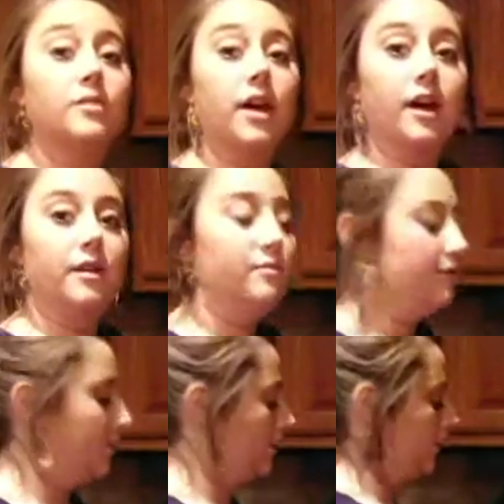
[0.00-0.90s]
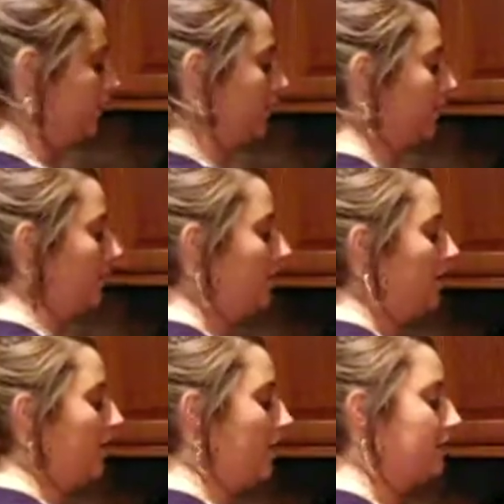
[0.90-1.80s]
limes,
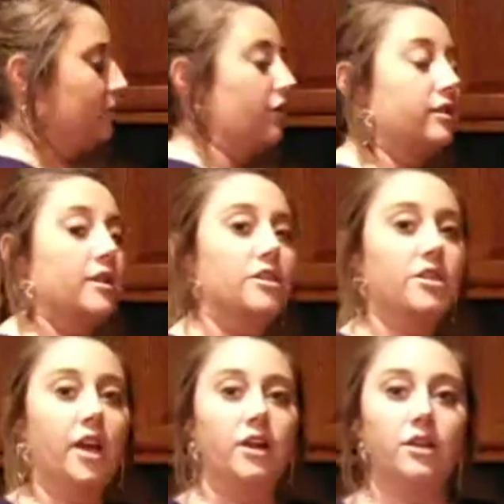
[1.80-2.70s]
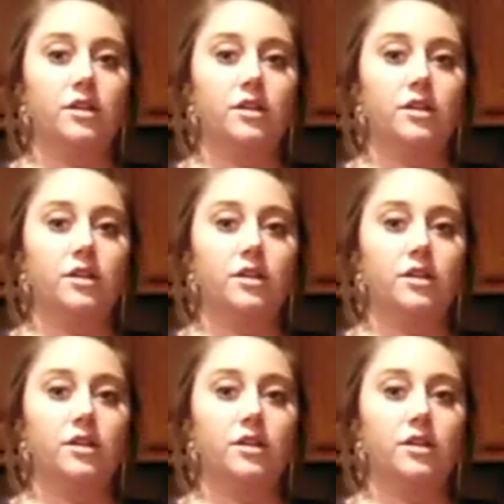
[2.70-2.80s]
as well as a shaker